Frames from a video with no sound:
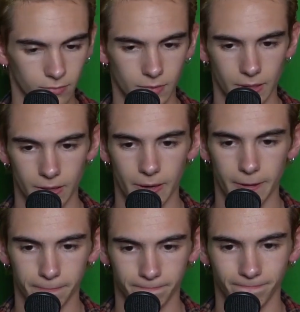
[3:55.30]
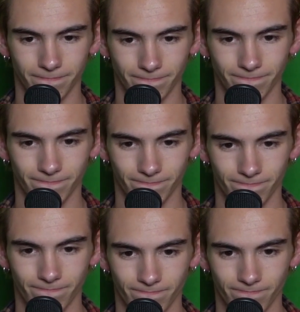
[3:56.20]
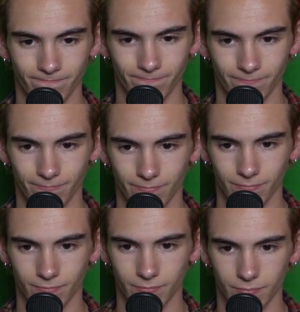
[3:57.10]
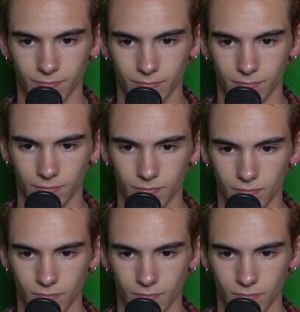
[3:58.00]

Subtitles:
out on the street, and he loses